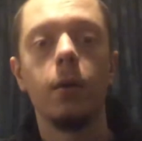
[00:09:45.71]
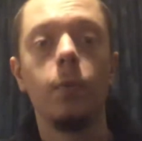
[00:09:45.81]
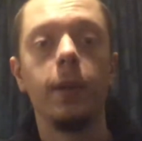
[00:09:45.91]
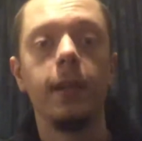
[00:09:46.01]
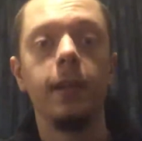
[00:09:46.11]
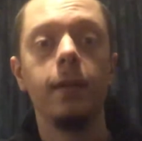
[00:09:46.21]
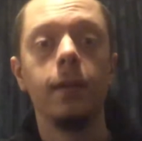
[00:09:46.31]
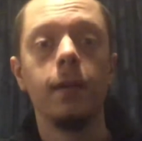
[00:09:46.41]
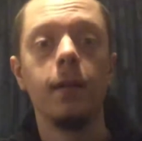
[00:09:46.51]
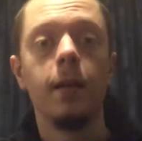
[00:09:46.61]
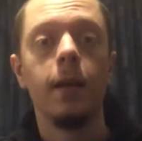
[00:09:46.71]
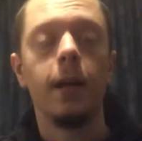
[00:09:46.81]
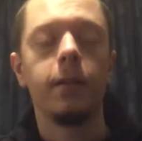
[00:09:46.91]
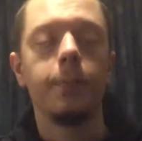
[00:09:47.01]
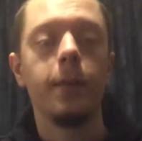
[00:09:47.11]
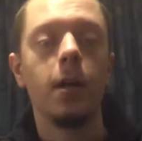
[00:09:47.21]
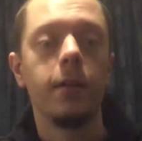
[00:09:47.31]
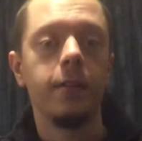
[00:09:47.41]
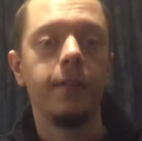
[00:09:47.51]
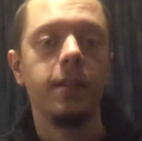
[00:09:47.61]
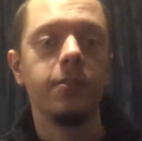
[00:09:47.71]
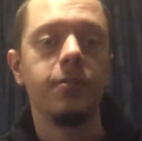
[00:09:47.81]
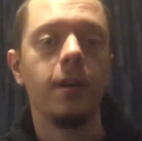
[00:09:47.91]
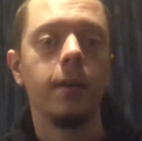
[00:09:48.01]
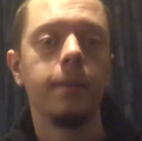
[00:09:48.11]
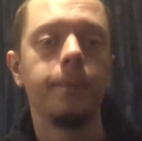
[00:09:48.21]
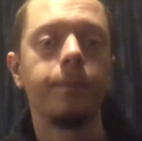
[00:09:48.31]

when he had the birth of his son